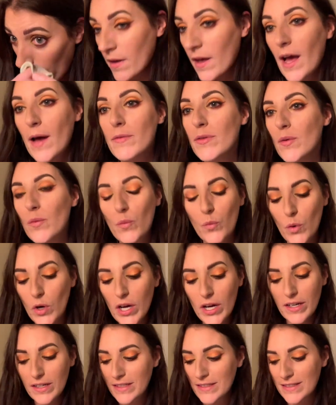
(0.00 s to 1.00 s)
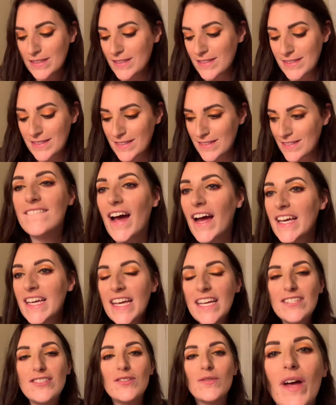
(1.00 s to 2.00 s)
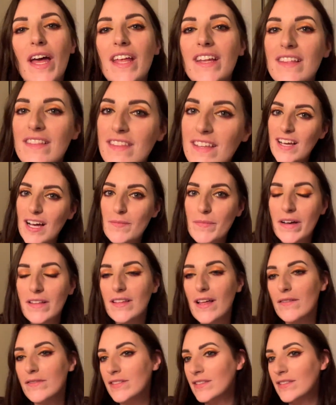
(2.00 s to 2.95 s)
I'm the worst. I can't do anything on my left